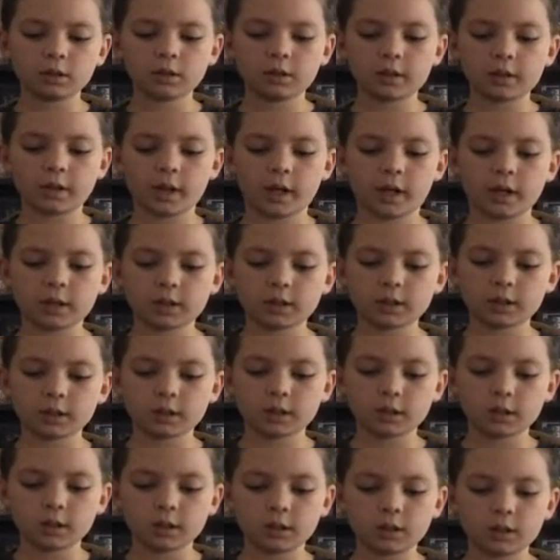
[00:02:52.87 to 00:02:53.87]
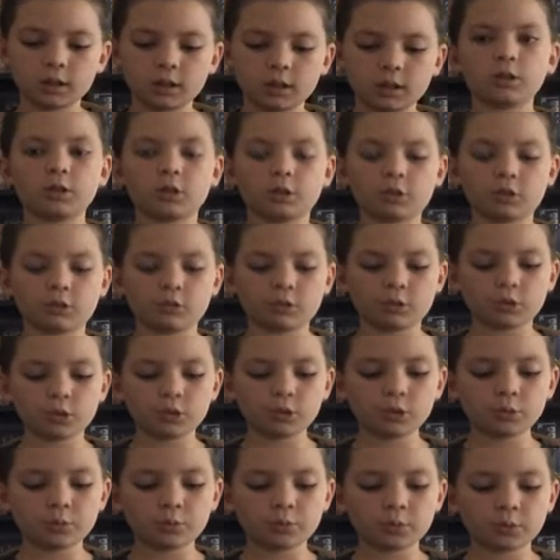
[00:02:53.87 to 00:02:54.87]
that your
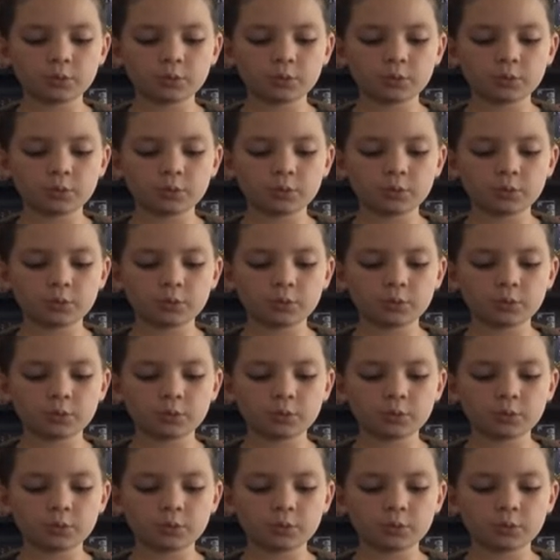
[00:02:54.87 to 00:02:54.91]
group